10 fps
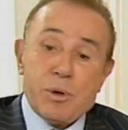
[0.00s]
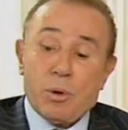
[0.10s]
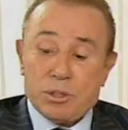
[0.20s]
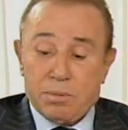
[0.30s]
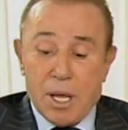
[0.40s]

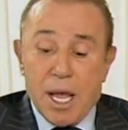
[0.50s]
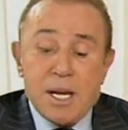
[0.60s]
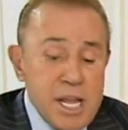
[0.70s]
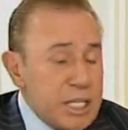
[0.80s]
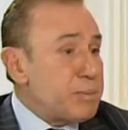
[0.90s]
Because
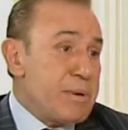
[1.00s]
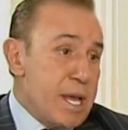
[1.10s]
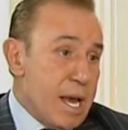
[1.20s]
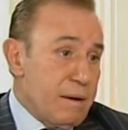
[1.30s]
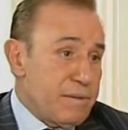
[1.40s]
any
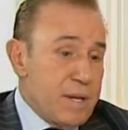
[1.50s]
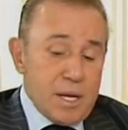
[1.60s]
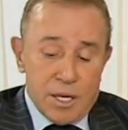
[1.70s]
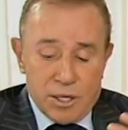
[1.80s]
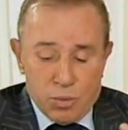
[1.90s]
SPF
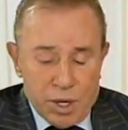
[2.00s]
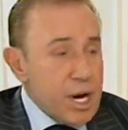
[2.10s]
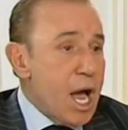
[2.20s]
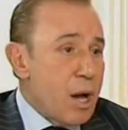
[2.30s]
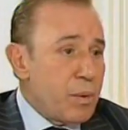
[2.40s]
in
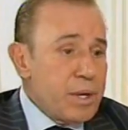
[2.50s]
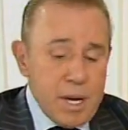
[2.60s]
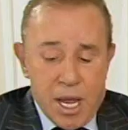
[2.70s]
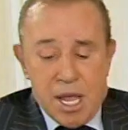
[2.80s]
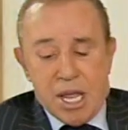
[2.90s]
one hour,
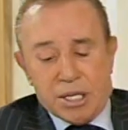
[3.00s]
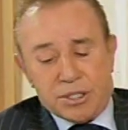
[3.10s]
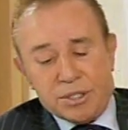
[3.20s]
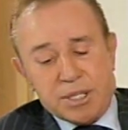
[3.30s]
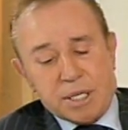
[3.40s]

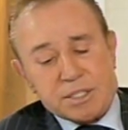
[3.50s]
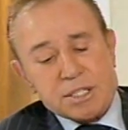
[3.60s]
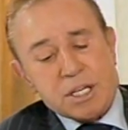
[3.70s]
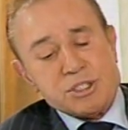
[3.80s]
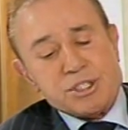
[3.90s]
is, the
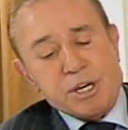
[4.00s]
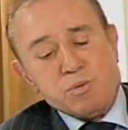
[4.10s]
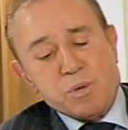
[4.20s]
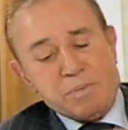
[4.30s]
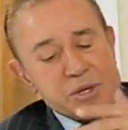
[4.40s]

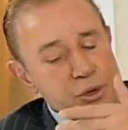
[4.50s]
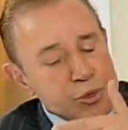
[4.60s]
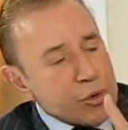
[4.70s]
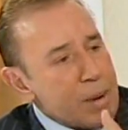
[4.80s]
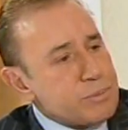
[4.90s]
sunscreen will be
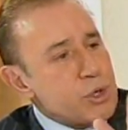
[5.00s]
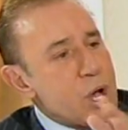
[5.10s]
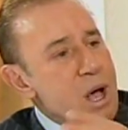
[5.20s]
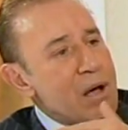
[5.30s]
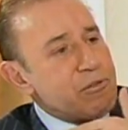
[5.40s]
rubbed
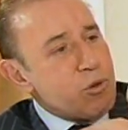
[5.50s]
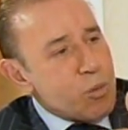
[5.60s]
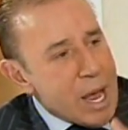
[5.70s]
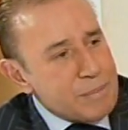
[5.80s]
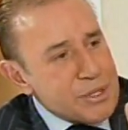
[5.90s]
off,
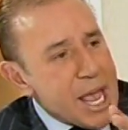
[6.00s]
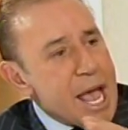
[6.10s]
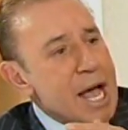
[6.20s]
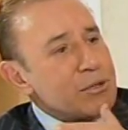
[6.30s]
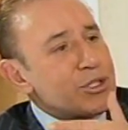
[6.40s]
wiped
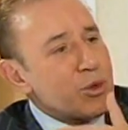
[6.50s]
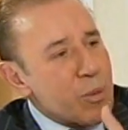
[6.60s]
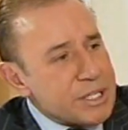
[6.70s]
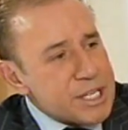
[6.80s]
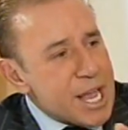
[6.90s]
out,
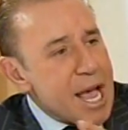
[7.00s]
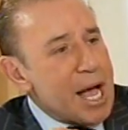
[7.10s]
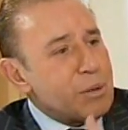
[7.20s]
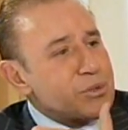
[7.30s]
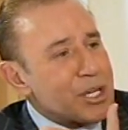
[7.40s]
sweated
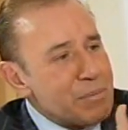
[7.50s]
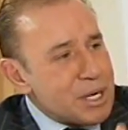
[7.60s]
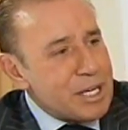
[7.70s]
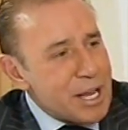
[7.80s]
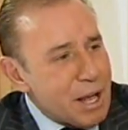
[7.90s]
out,
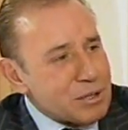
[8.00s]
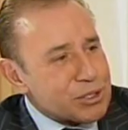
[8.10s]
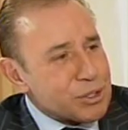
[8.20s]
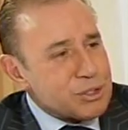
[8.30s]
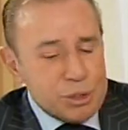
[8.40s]
chemically
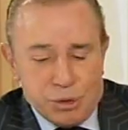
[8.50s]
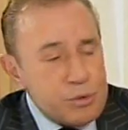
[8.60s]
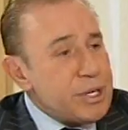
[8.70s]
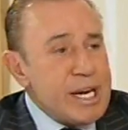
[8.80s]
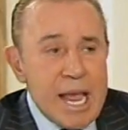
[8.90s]
altered, so
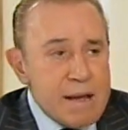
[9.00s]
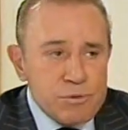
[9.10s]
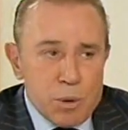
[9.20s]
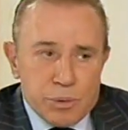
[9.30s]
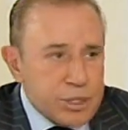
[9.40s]
you really have
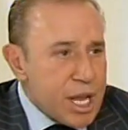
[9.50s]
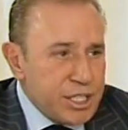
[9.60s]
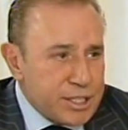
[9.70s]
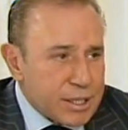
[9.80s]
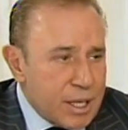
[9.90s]
no
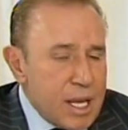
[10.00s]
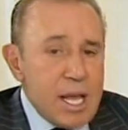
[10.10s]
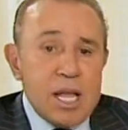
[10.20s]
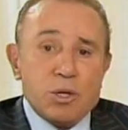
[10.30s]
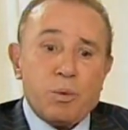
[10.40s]
protection.
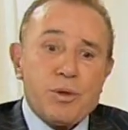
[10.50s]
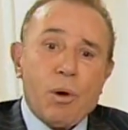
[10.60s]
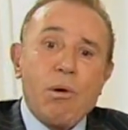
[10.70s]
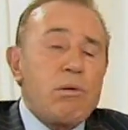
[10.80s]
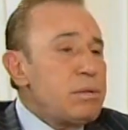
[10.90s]
With
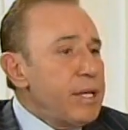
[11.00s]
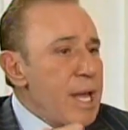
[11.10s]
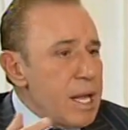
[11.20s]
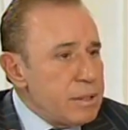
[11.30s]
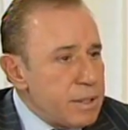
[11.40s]
all
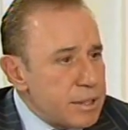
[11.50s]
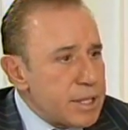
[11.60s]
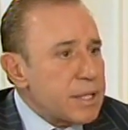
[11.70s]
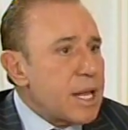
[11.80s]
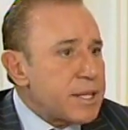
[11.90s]
the
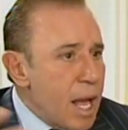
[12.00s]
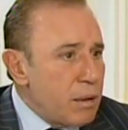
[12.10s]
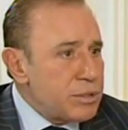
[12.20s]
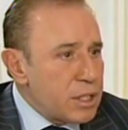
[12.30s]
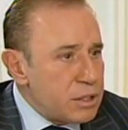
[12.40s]
hundreds and
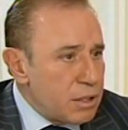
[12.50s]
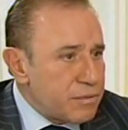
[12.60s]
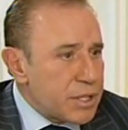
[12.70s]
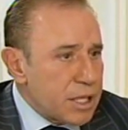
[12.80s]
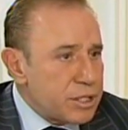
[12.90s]
thousands
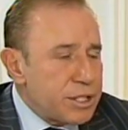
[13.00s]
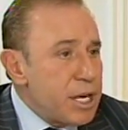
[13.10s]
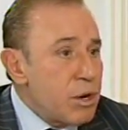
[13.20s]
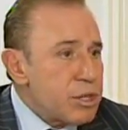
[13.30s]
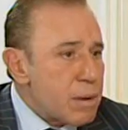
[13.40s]
of
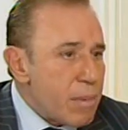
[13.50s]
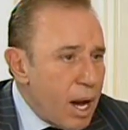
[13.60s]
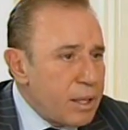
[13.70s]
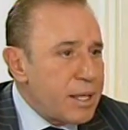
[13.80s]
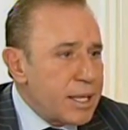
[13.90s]
sunscreen on the
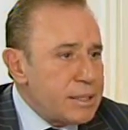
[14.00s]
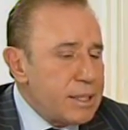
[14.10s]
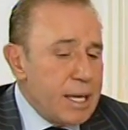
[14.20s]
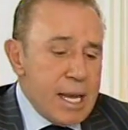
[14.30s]
market,